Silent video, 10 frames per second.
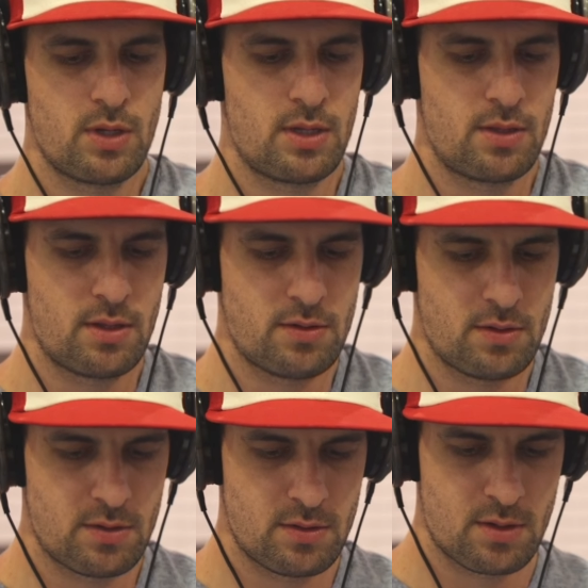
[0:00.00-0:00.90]
and this
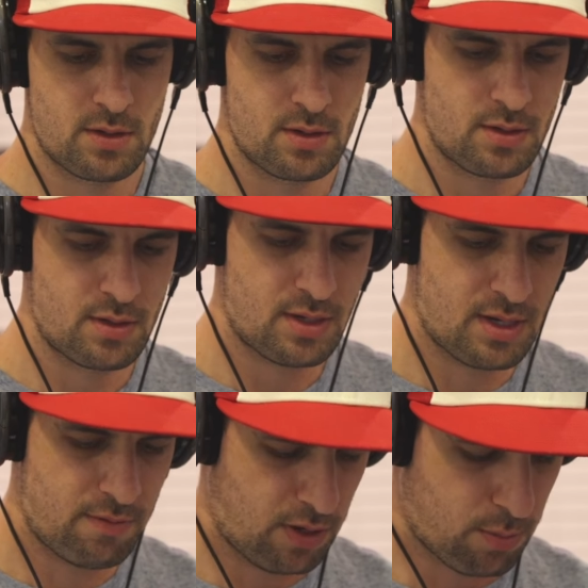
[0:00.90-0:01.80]
is
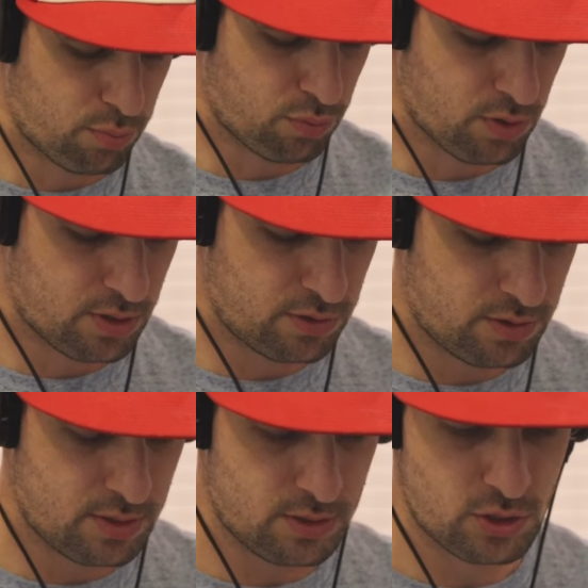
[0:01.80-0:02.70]
kind of like a
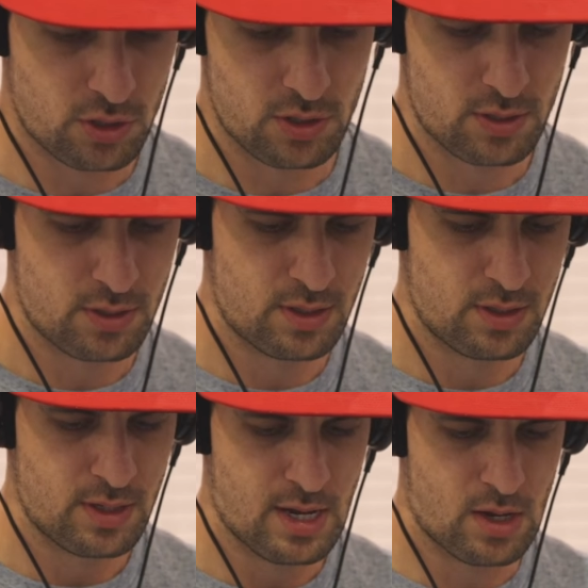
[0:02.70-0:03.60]
bronzish
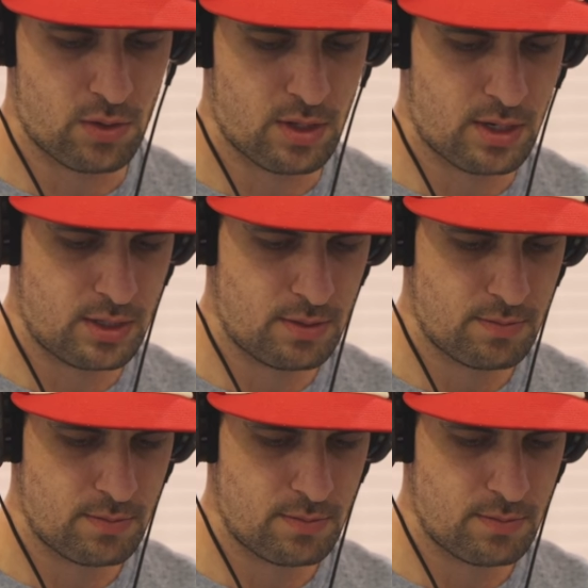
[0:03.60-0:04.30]
outline.